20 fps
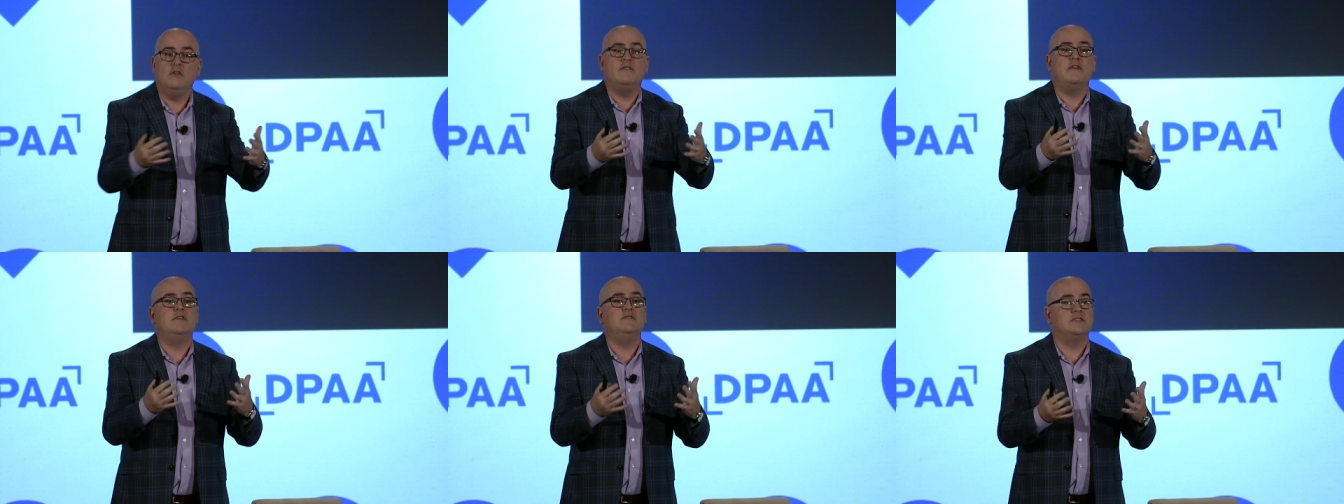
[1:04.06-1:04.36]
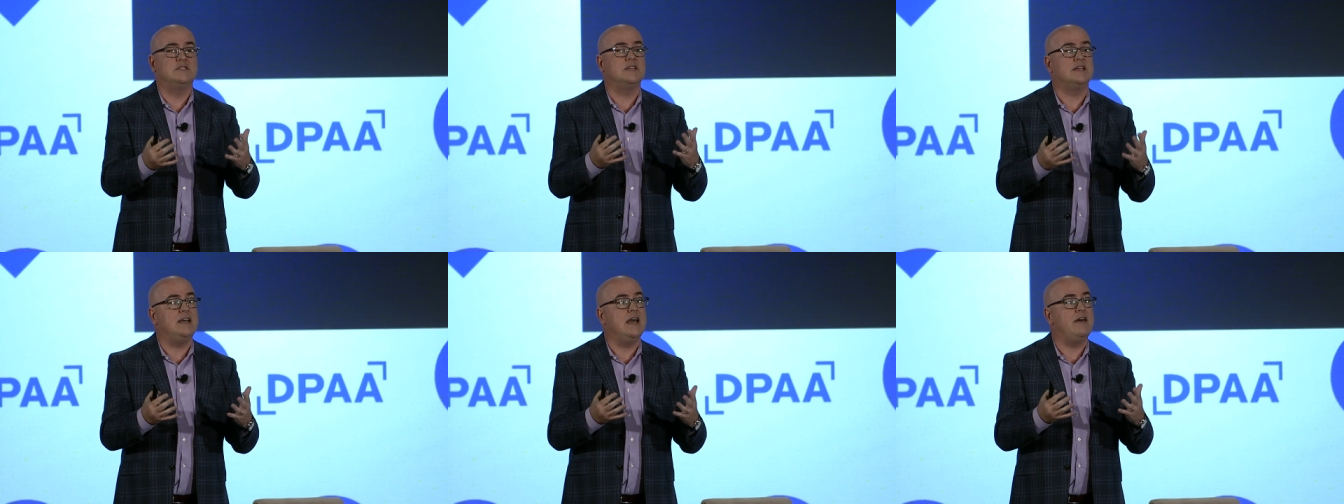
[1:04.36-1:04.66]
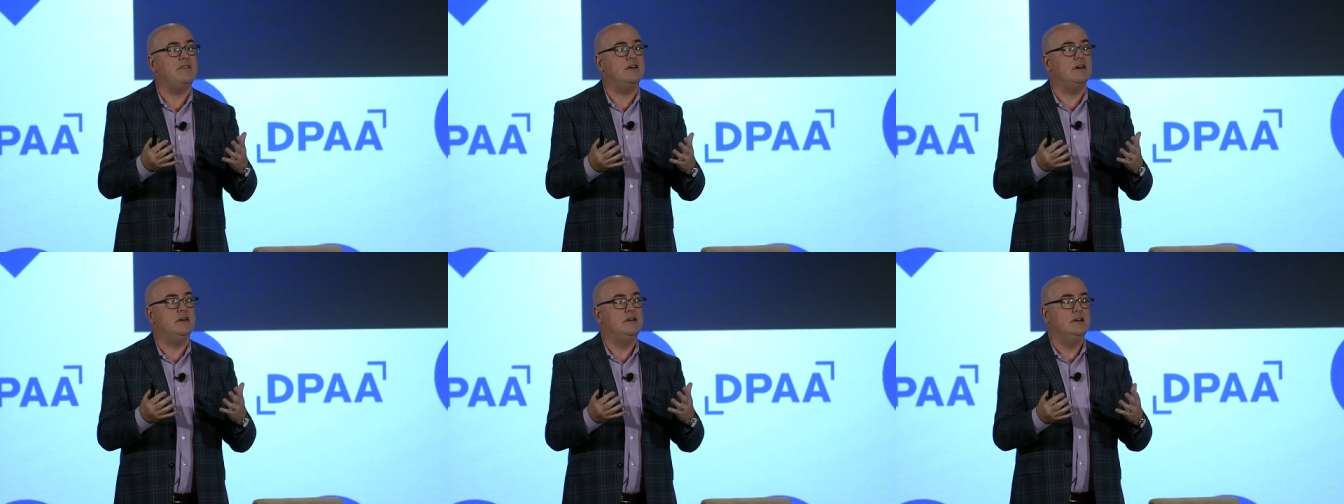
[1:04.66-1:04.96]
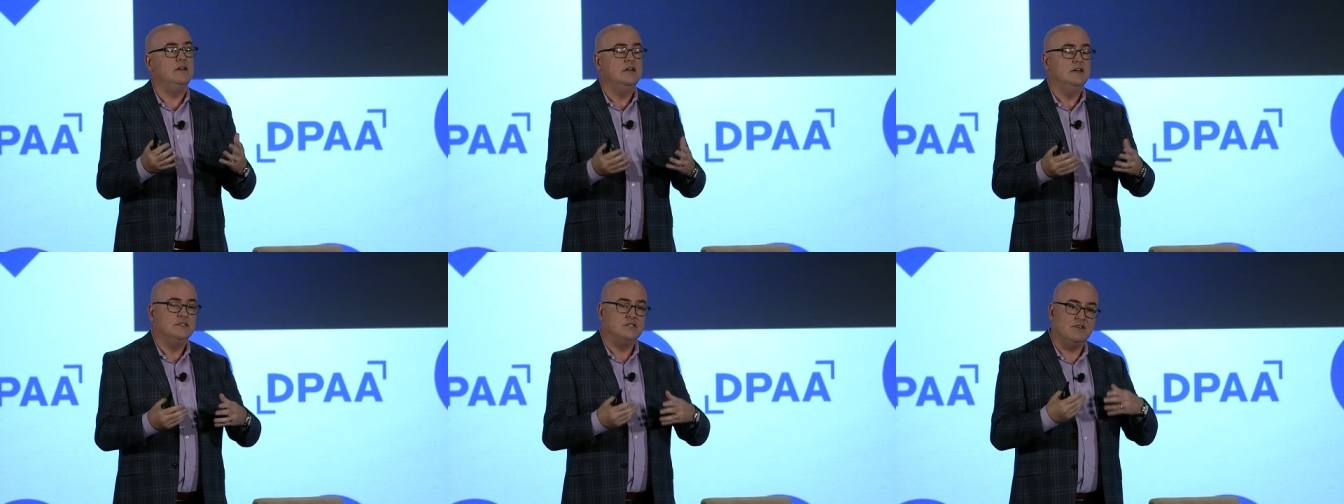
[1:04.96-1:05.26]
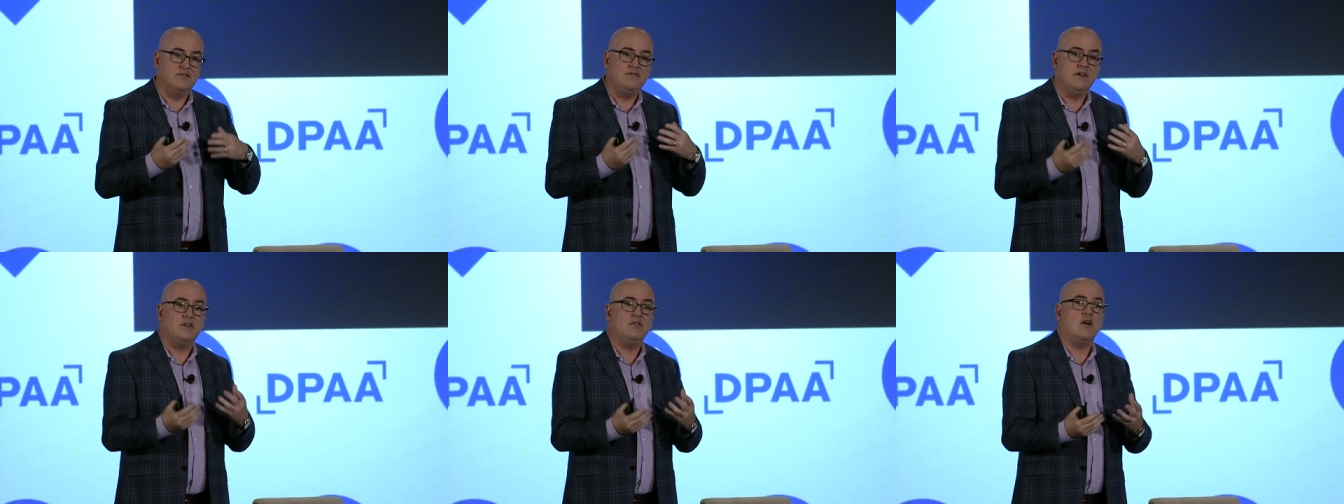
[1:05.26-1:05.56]
of those together to
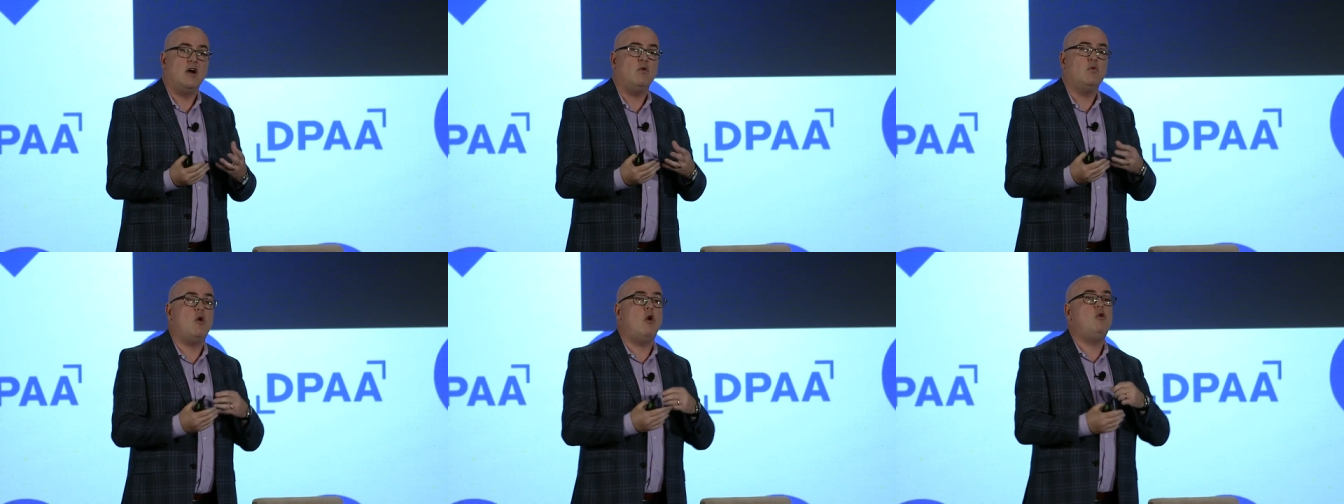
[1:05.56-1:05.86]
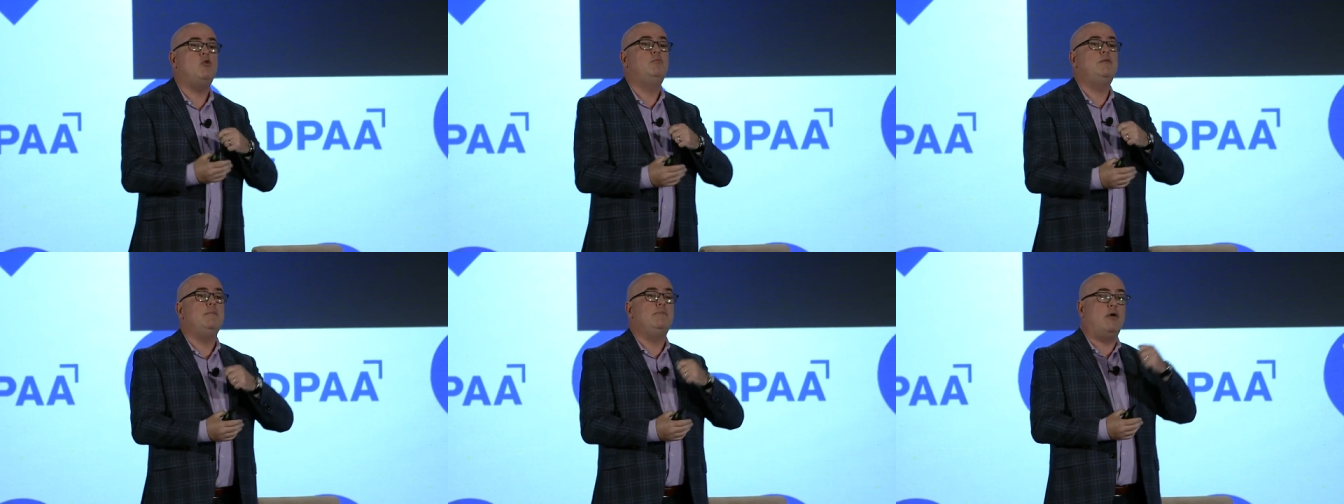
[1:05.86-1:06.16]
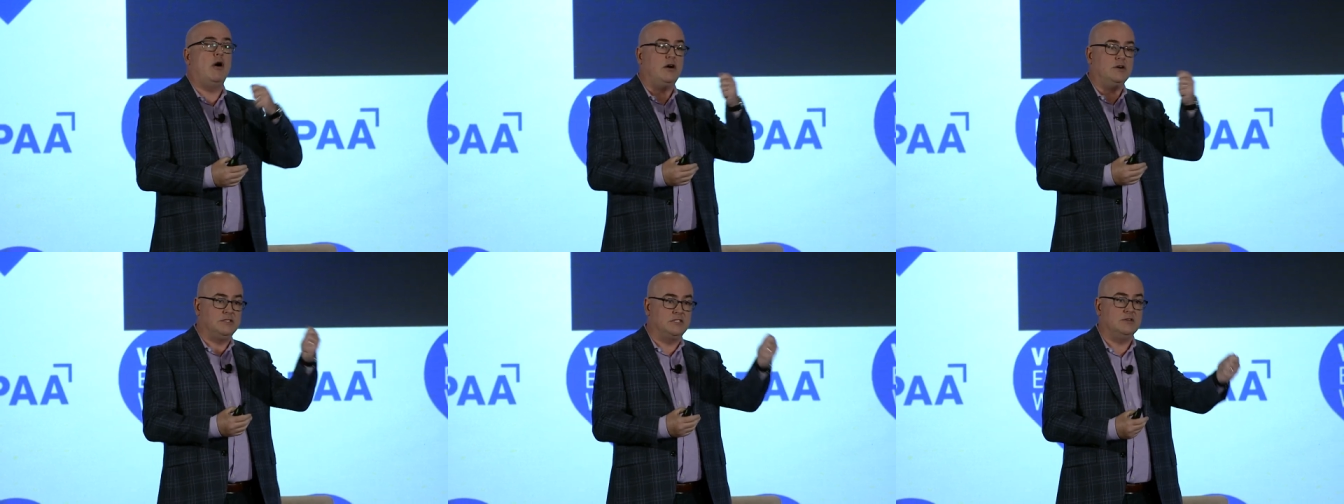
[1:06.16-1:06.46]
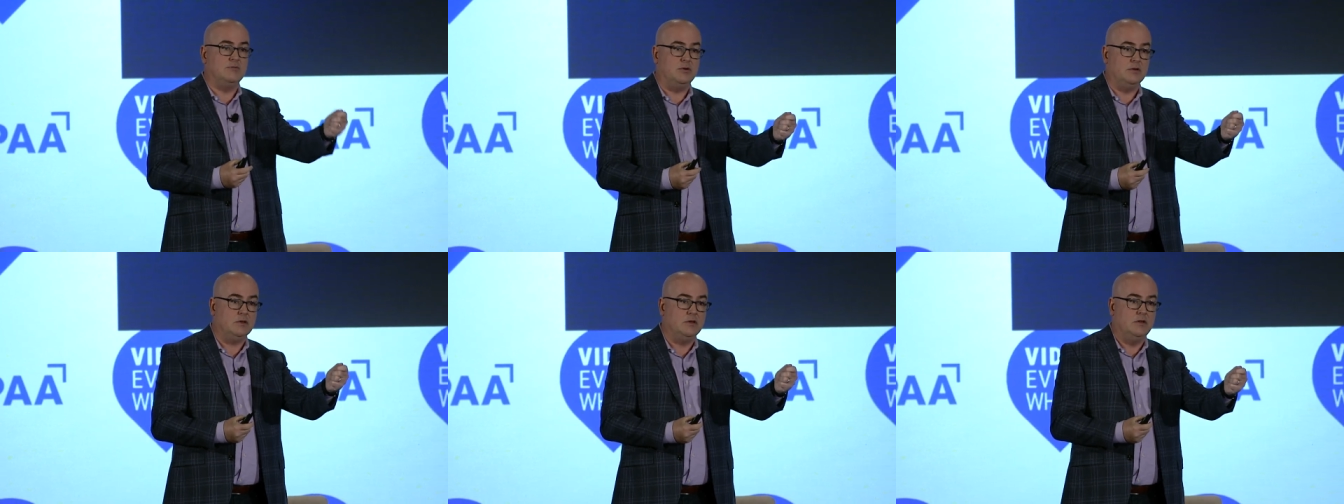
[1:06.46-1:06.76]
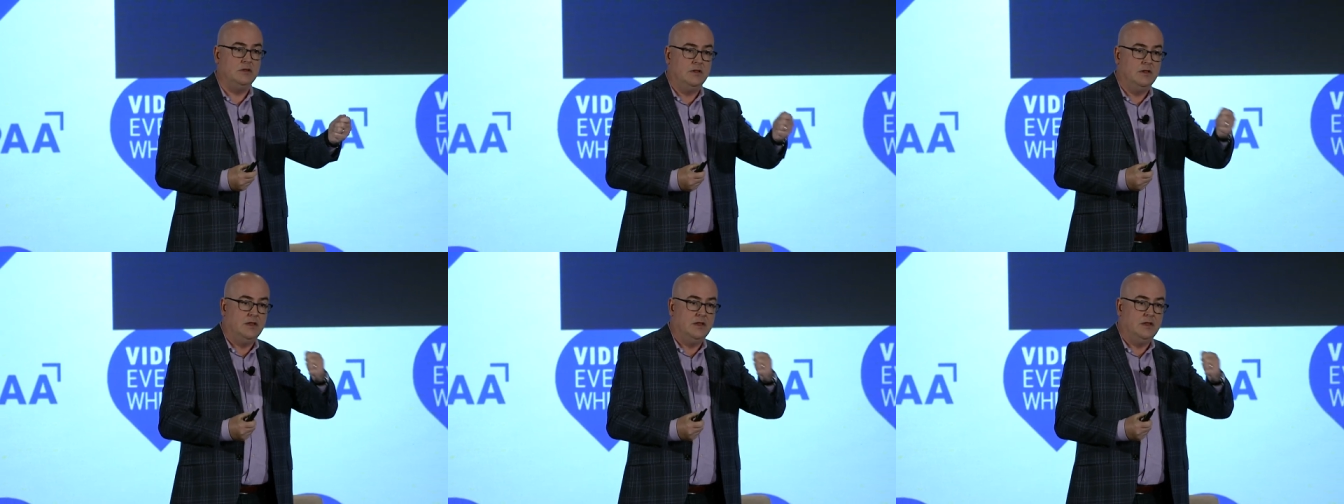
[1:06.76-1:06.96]
figure out what will be possible